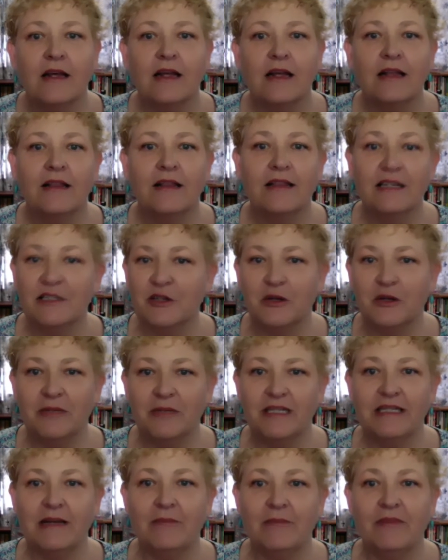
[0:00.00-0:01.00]
This could be
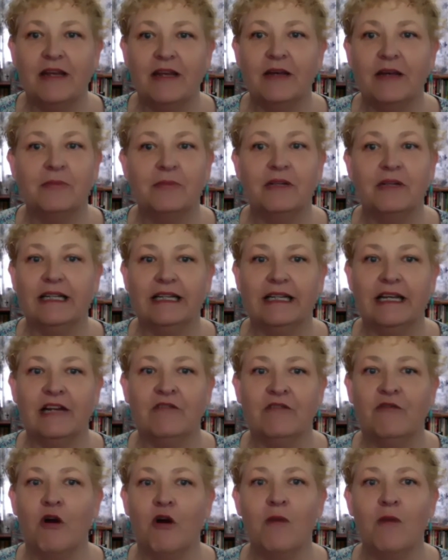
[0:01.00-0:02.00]
something completely
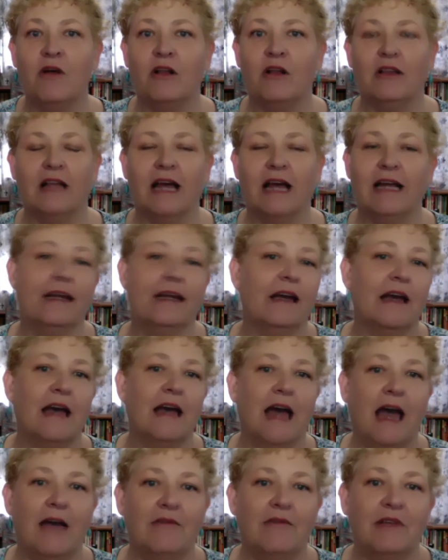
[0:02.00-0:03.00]
informal, like
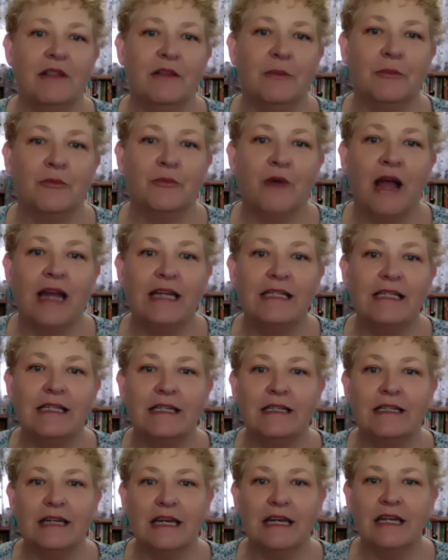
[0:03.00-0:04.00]
having them write
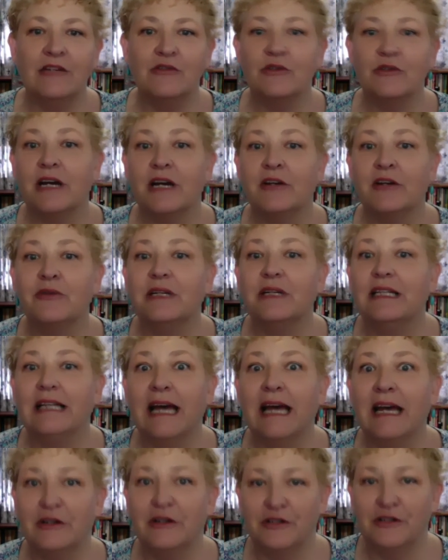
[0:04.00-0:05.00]
an introductory
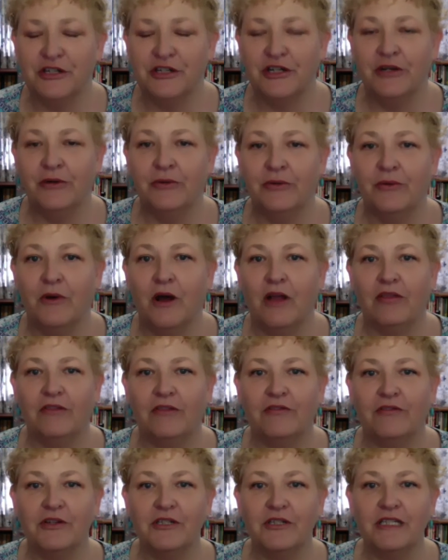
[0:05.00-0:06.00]
letter to you on the
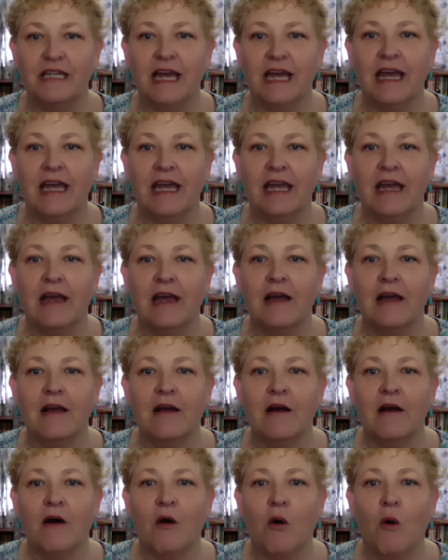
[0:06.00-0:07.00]
first day,
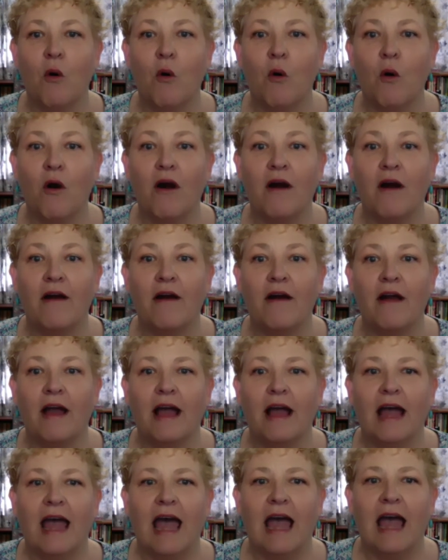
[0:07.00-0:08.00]
or
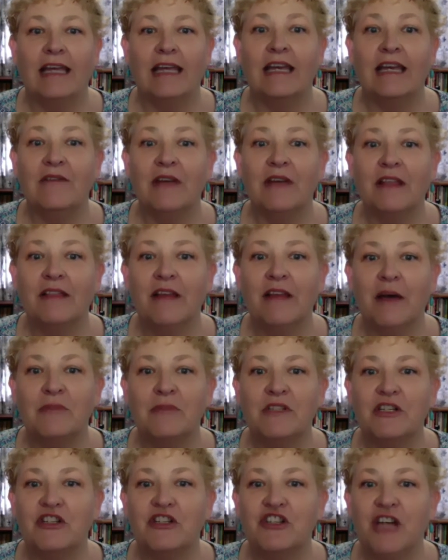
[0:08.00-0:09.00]
giving them
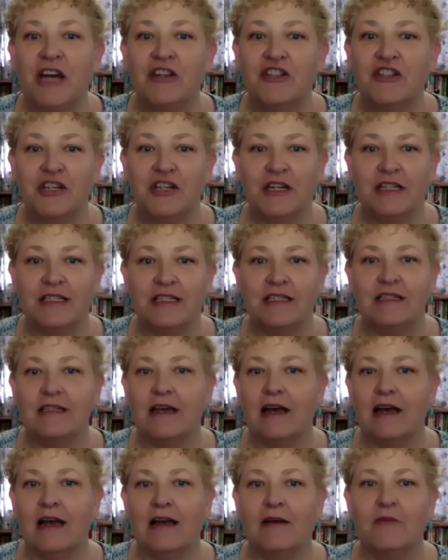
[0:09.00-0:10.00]
suggestions
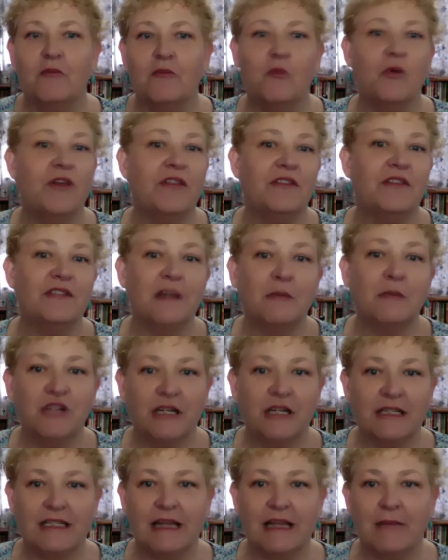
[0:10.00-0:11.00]
with
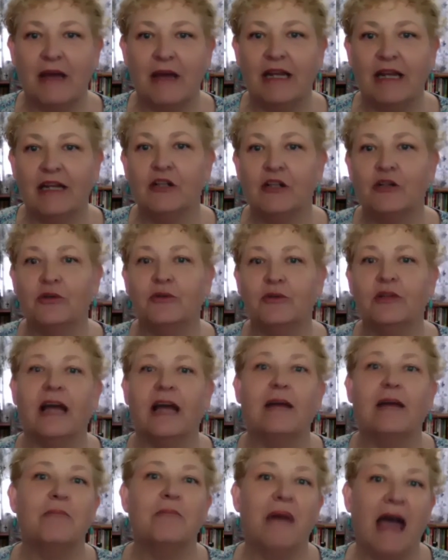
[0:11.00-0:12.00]
subjects they might include,
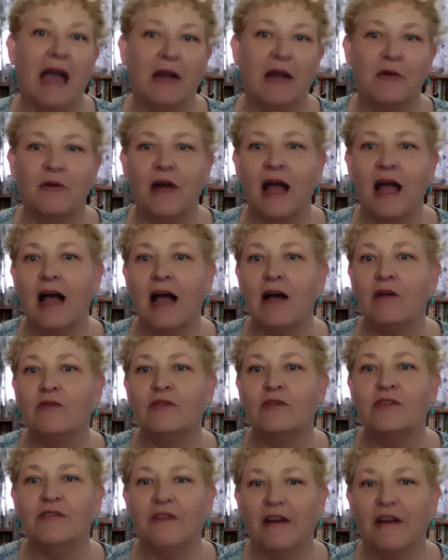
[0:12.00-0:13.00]
like
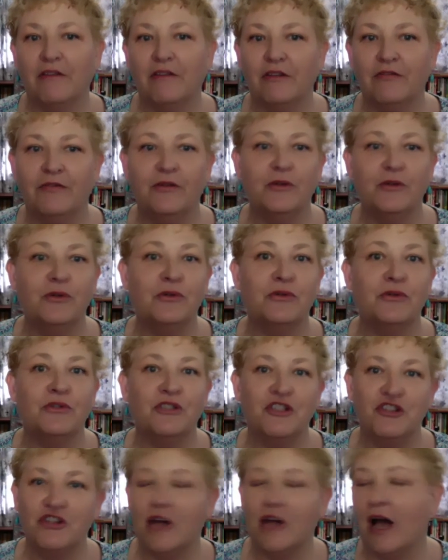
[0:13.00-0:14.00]
background, favorite
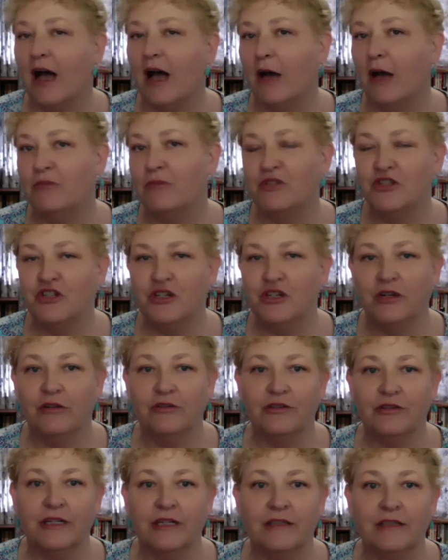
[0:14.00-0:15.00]
foods, jobs,
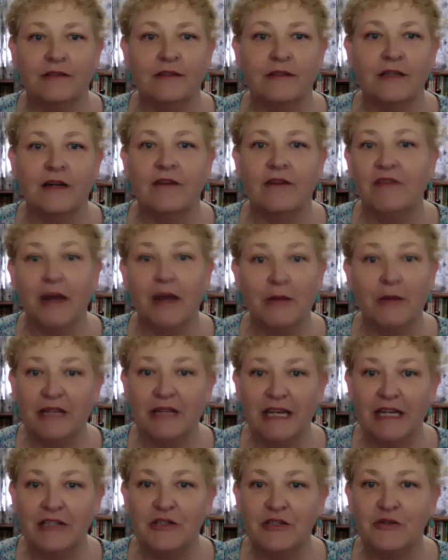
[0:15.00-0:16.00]
children, family
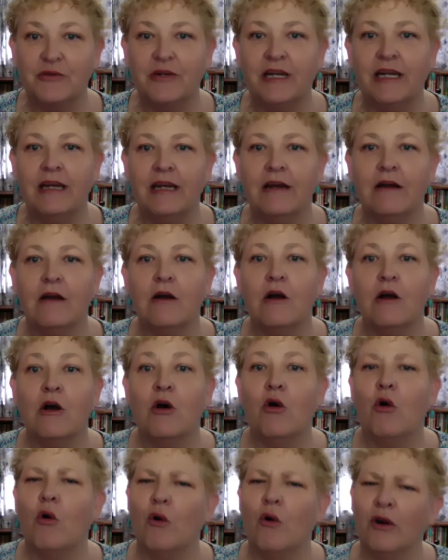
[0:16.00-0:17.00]
history.
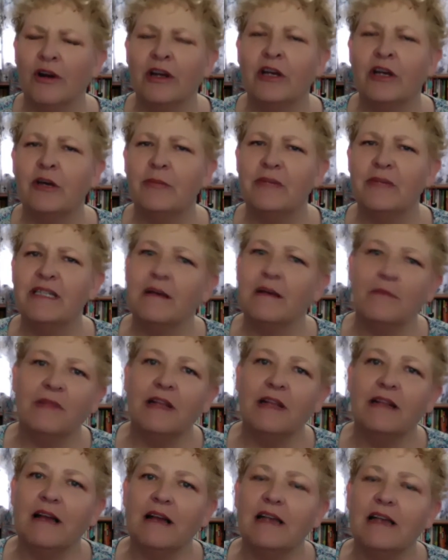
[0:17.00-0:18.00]
Or it could be
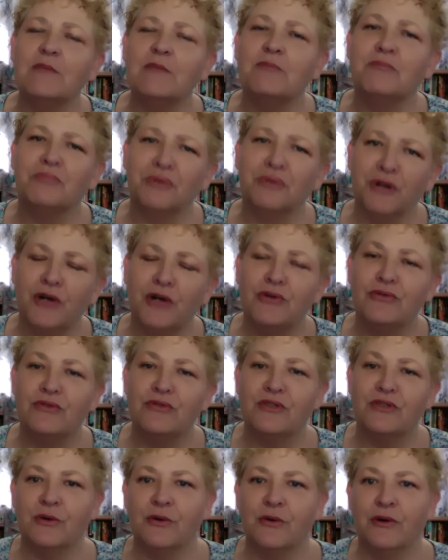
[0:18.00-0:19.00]
something less
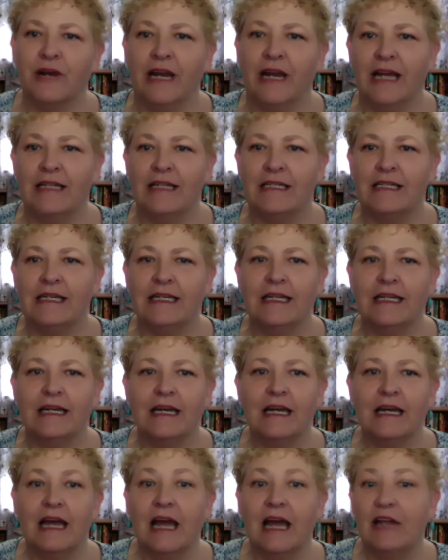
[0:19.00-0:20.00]
prose-oriented,
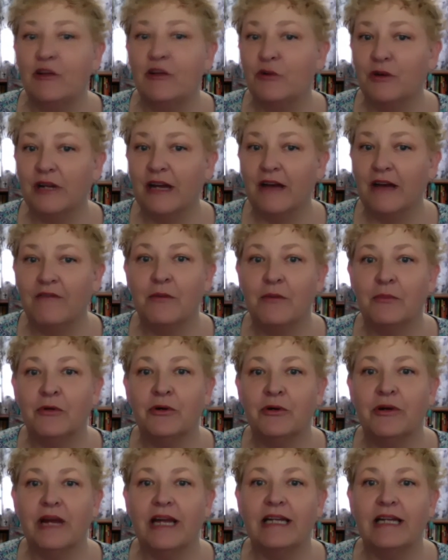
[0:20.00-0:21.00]
and you could have them
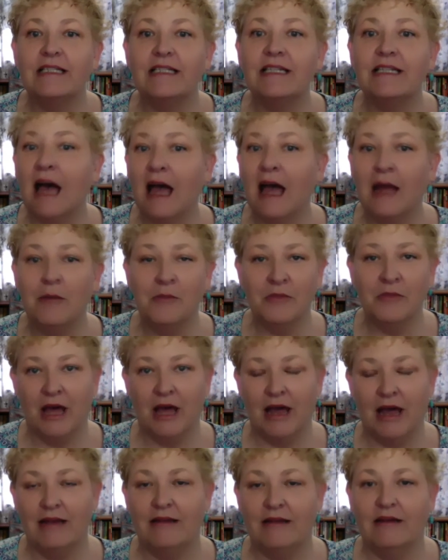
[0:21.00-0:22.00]
create a
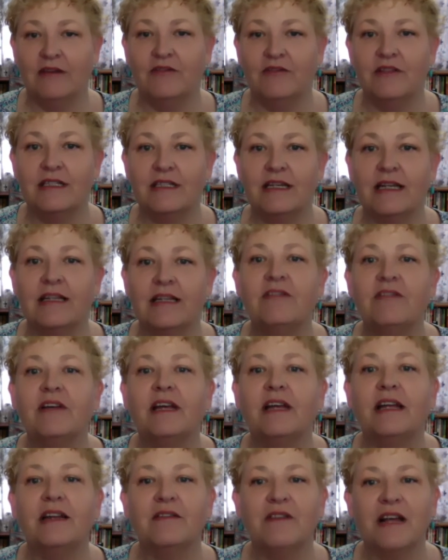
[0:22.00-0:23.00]
timeline of the
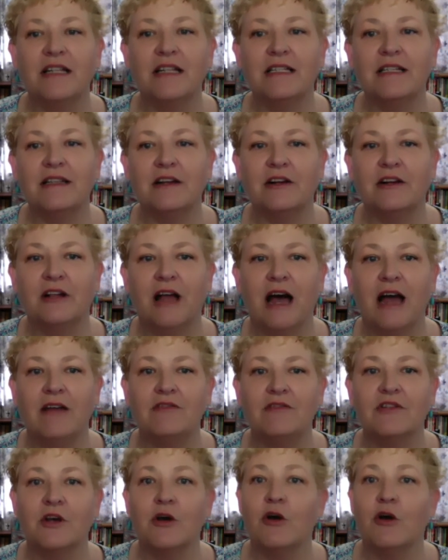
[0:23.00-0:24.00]
significant events in their
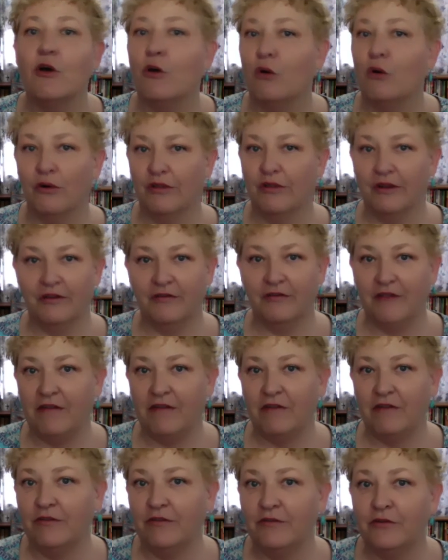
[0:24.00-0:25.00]
lives, or their
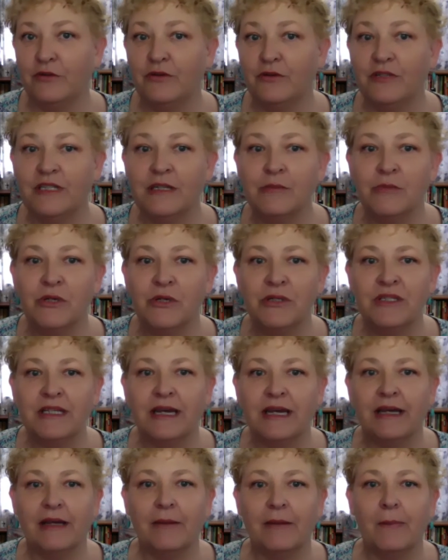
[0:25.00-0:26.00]
favorite foods and music.